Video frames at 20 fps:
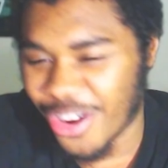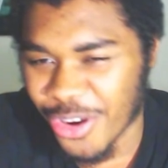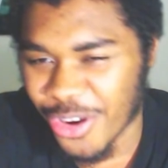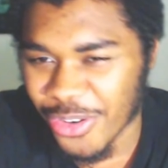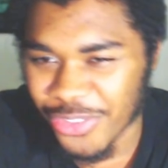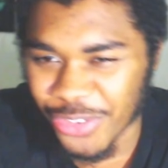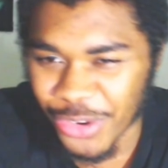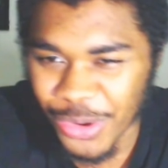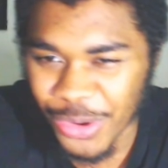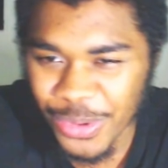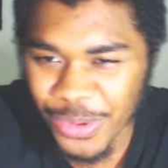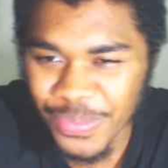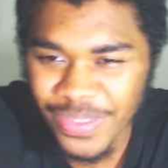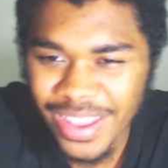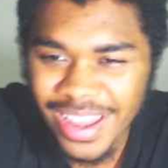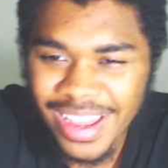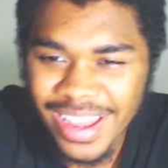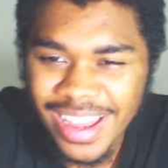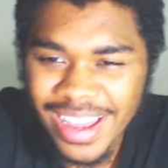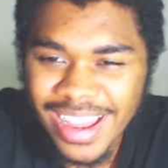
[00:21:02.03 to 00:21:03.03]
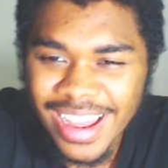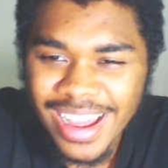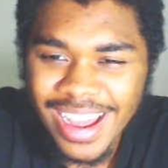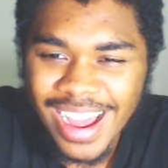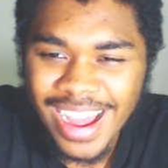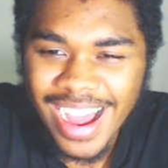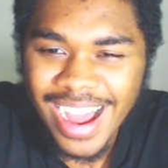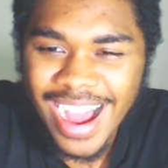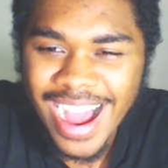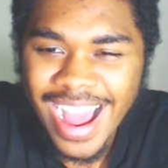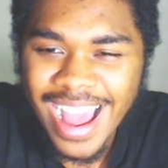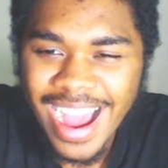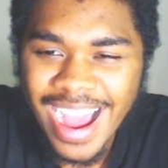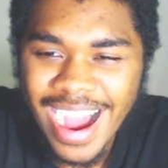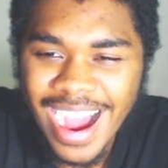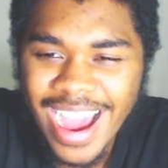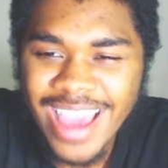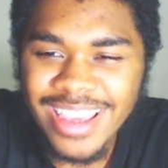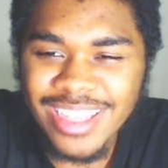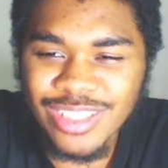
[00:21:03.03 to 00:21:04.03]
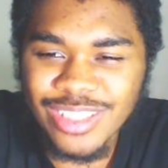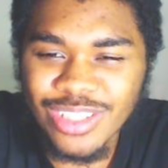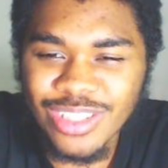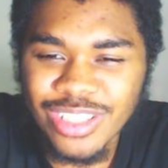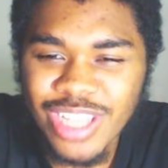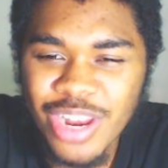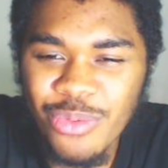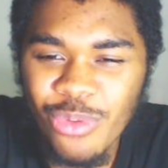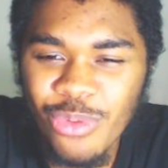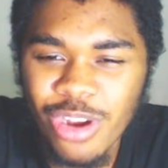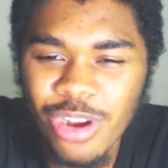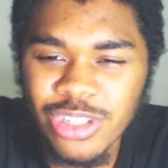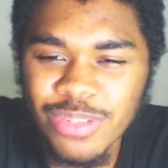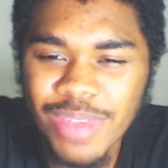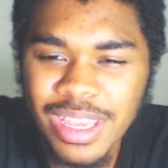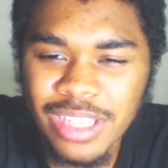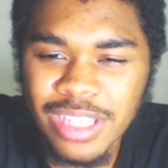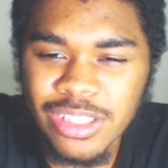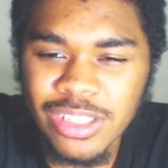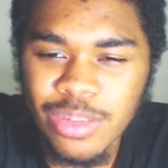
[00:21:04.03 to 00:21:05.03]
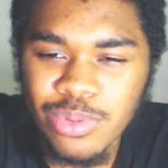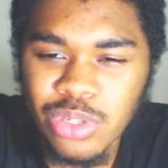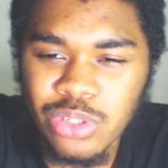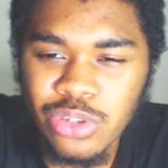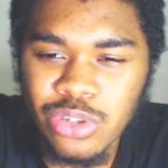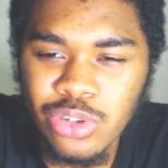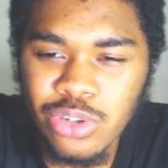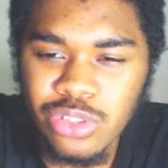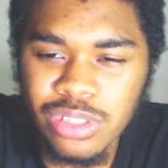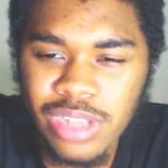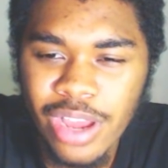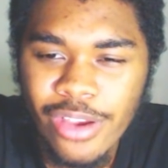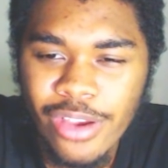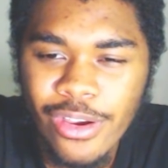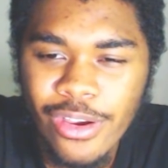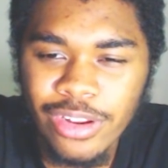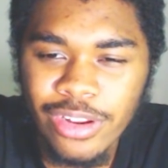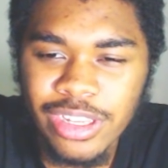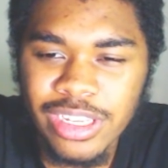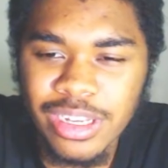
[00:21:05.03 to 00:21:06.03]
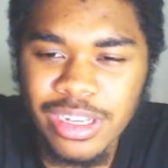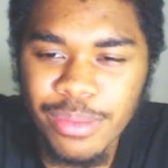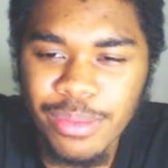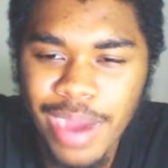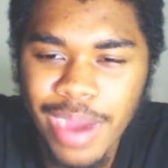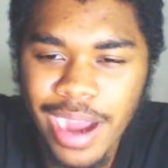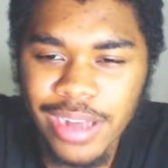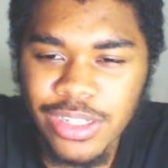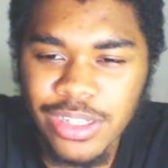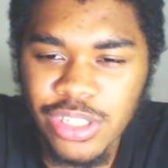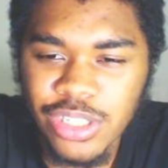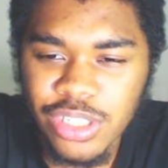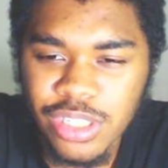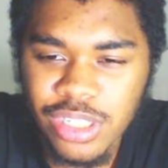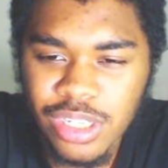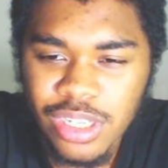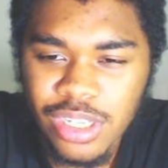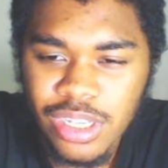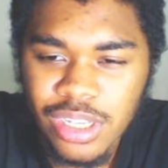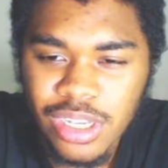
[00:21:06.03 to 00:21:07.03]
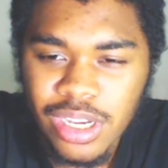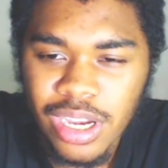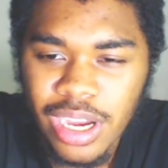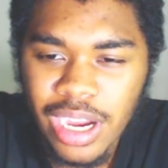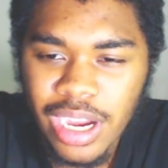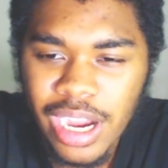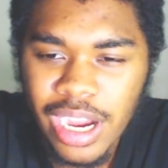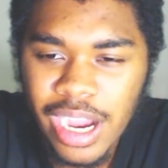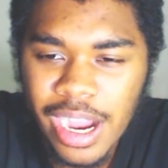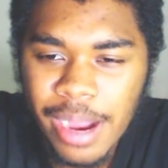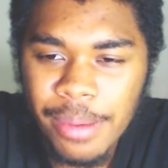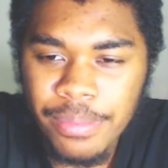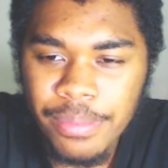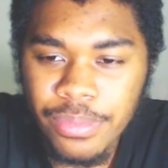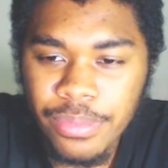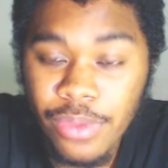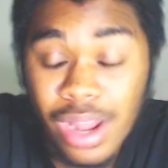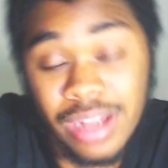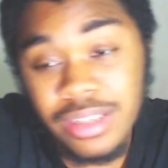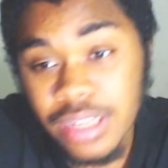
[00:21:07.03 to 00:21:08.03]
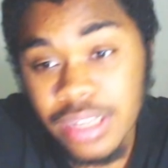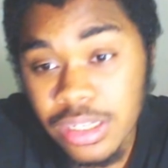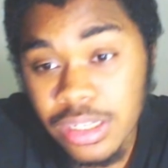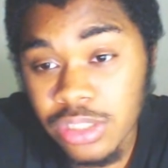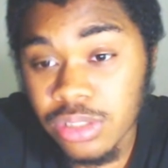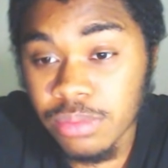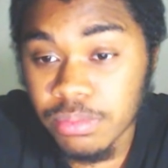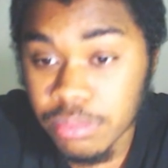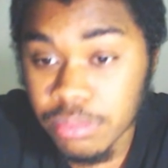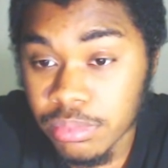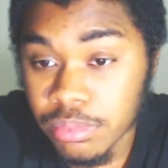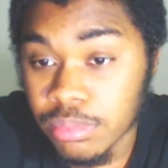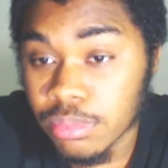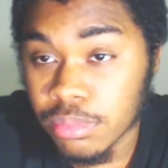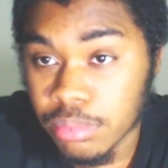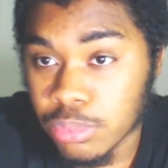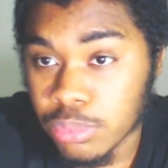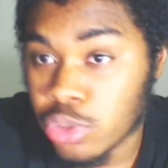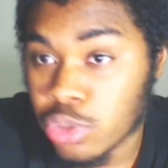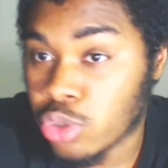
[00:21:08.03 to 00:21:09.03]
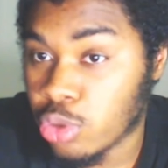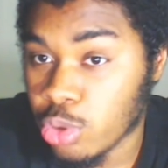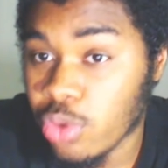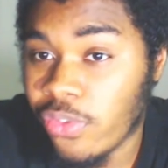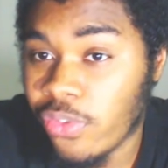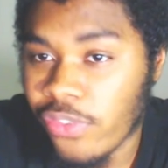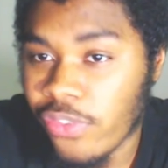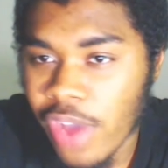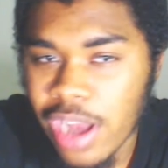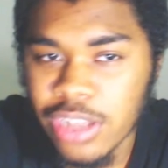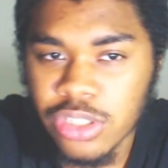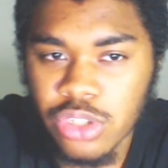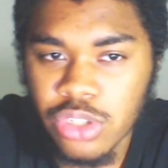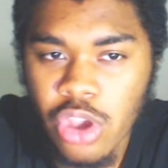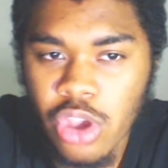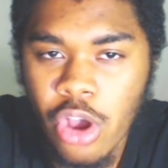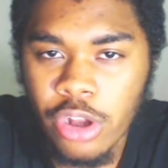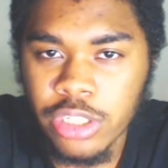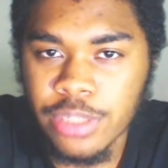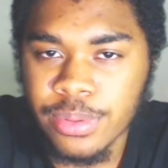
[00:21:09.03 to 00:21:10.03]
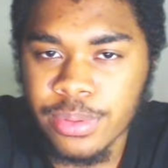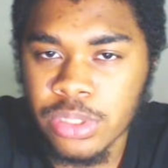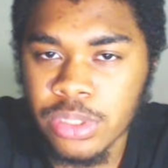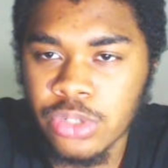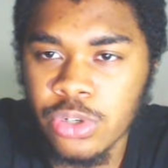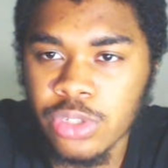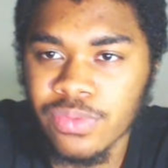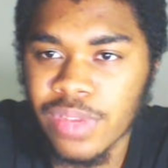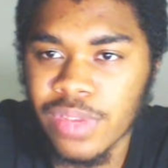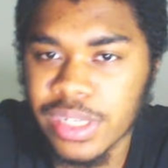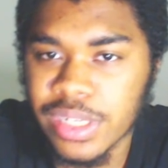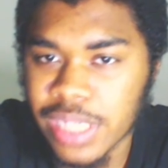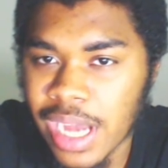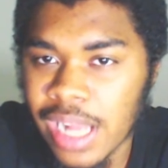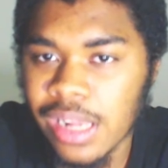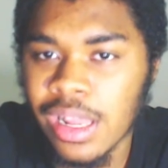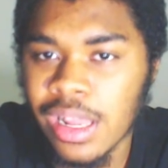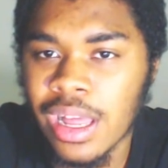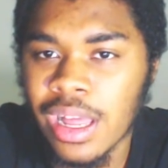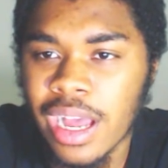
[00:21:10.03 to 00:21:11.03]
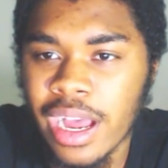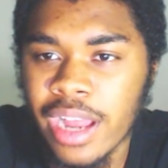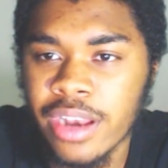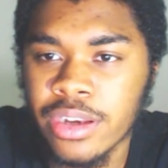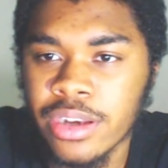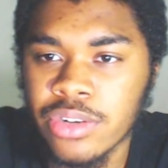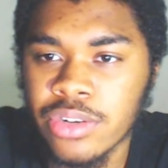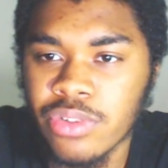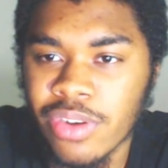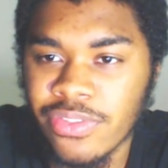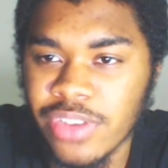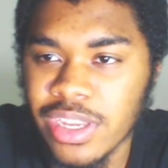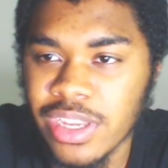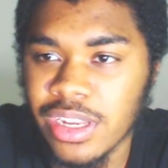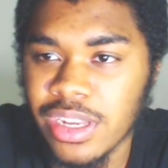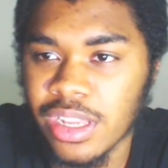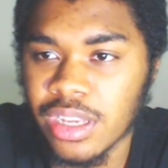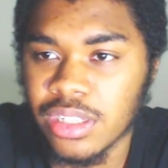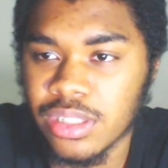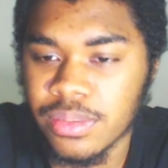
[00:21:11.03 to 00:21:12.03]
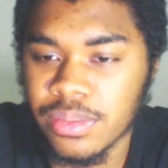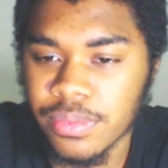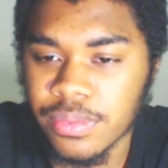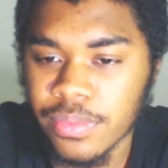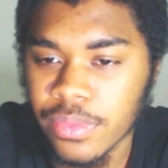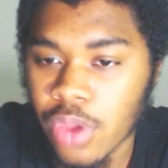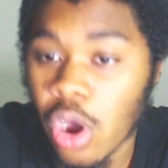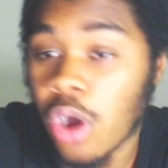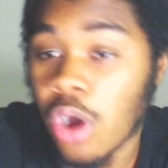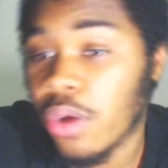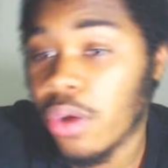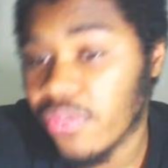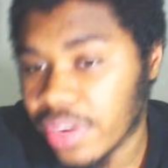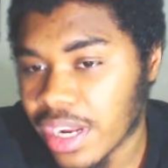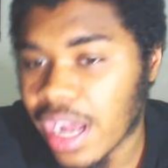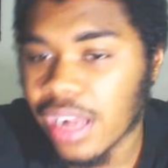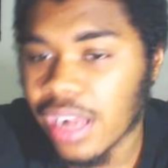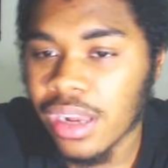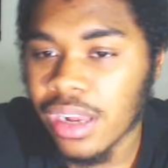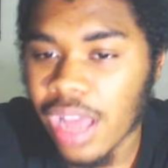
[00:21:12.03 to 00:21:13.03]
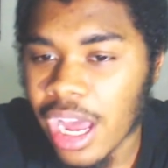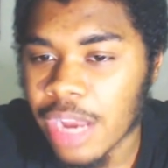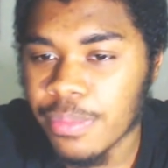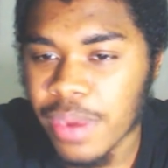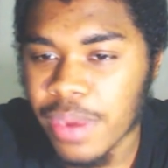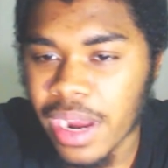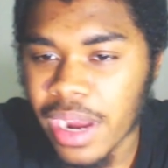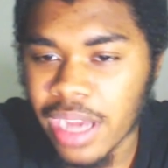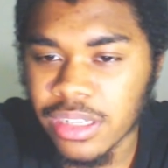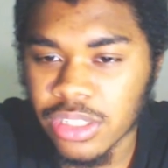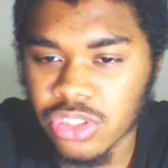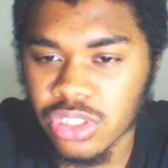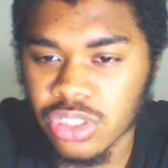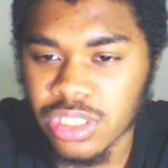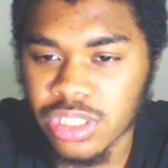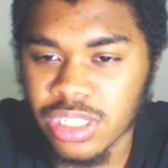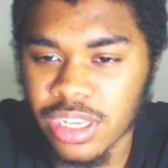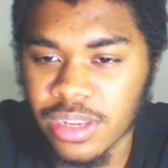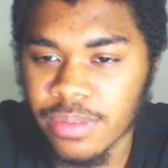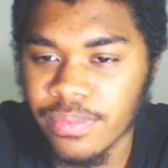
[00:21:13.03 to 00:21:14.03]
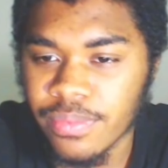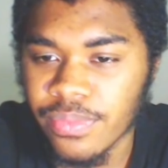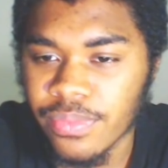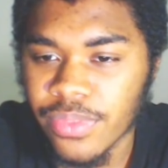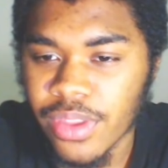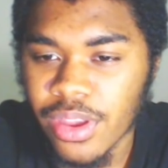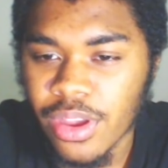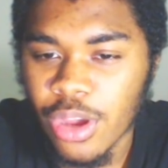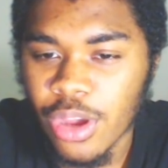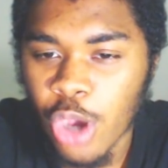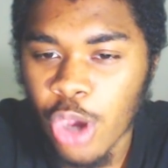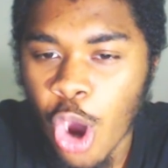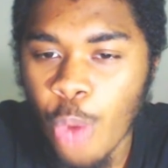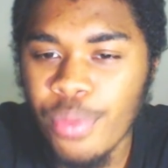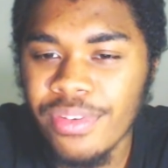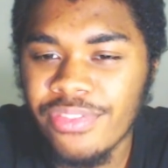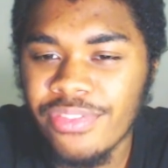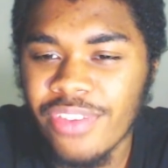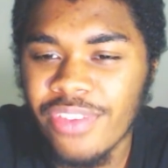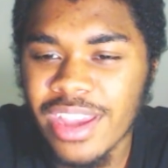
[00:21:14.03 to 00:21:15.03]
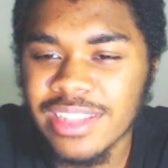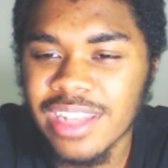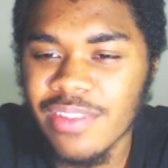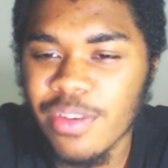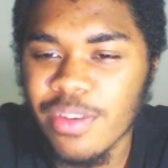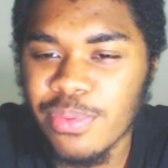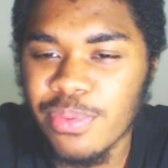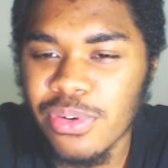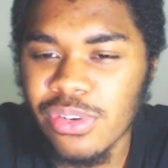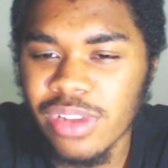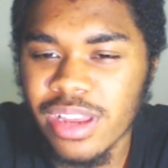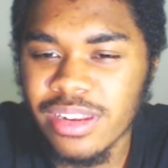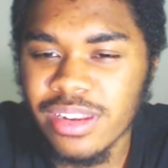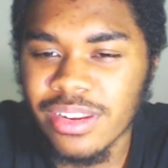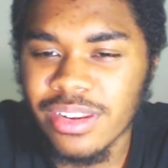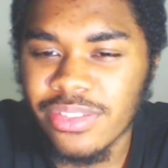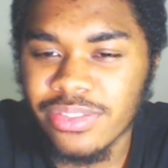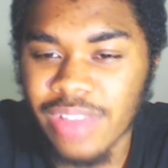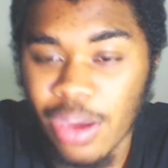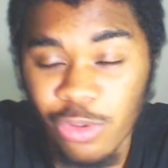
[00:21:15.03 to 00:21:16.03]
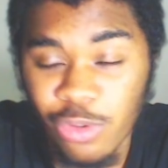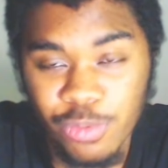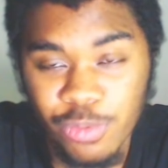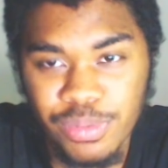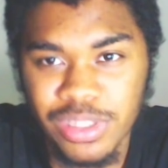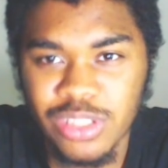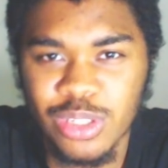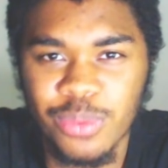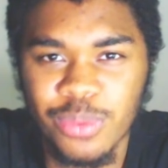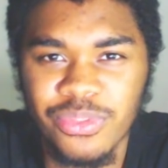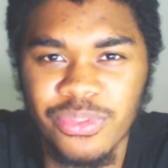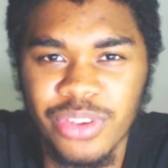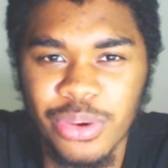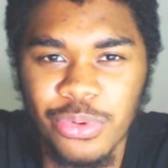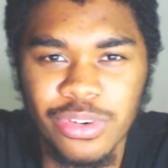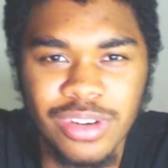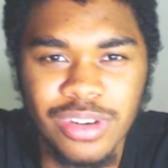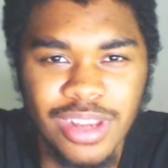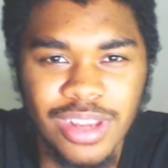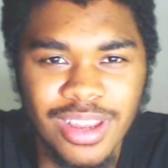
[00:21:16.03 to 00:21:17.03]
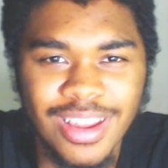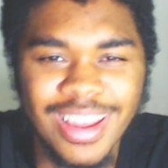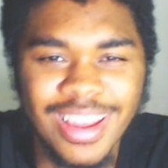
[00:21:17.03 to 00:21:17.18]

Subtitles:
through. Heinkies just didn't want to make a substitution that early in the match. Well, he did 2 fairly early substitutions, Vidal and Rafinha, or Vidal and Bernat, I should say. Hope we face Liverpool in the. That would be something, wouldn't it?